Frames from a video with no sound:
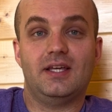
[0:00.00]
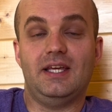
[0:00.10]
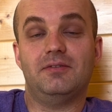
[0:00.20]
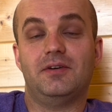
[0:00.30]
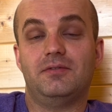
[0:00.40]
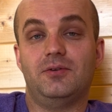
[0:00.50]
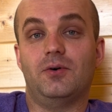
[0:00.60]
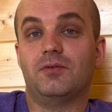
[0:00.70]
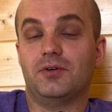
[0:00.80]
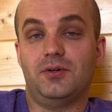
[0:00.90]
Even if you
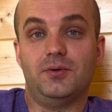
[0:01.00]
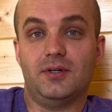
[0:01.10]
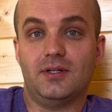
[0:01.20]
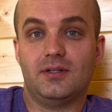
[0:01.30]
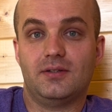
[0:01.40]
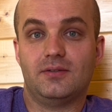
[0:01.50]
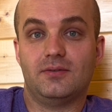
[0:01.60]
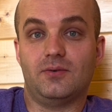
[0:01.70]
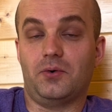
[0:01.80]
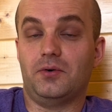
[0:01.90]
overdo it
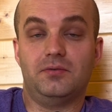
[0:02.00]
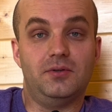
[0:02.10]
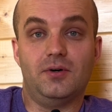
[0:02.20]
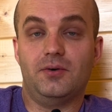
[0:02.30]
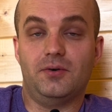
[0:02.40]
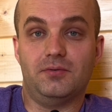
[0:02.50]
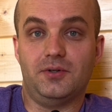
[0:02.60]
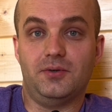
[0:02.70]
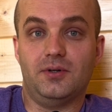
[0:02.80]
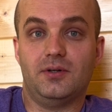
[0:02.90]
or if you don't
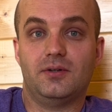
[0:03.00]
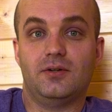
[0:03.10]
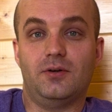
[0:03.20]
overdo it,